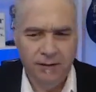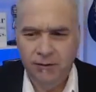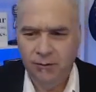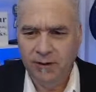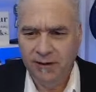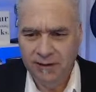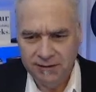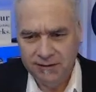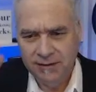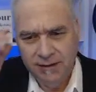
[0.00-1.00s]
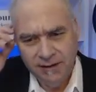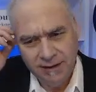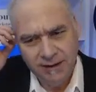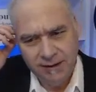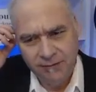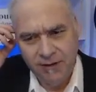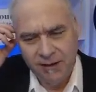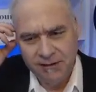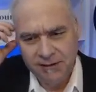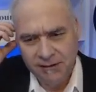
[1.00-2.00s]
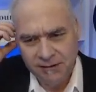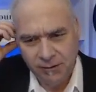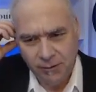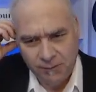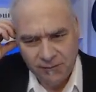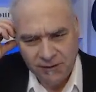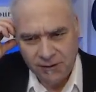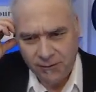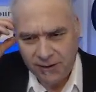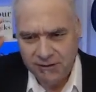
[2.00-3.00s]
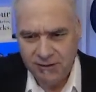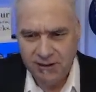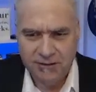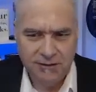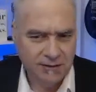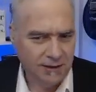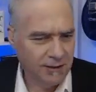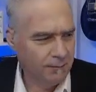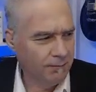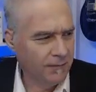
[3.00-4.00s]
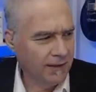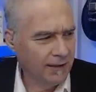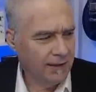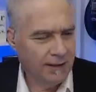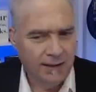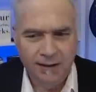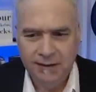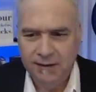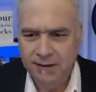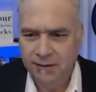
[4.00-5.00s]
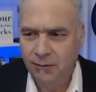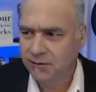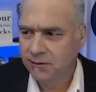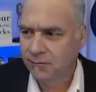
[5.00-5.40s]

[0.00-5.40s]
doing these events. So congratulations to him. He holds a